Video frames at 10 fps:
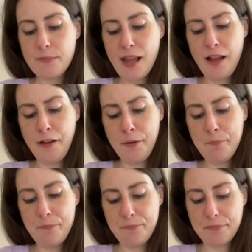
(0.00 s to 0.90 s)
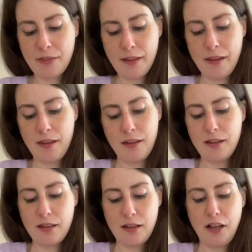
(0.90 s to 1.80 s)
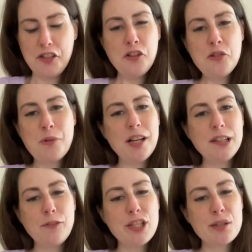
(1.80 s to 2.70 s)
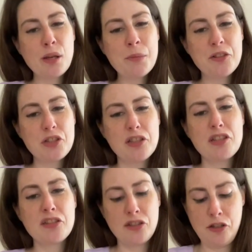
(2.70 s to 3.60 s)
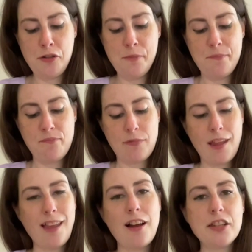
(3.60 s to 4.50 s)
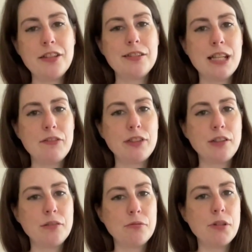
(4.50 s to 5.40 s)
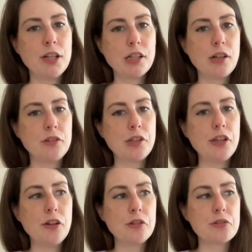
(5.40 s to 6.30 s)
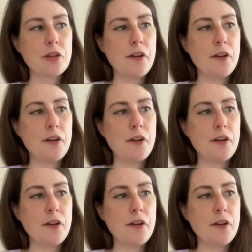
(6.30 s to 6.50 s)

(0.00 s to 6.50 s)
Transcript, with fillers: Um, I don't know why I love it so much. I just do. I could never work on a yacht.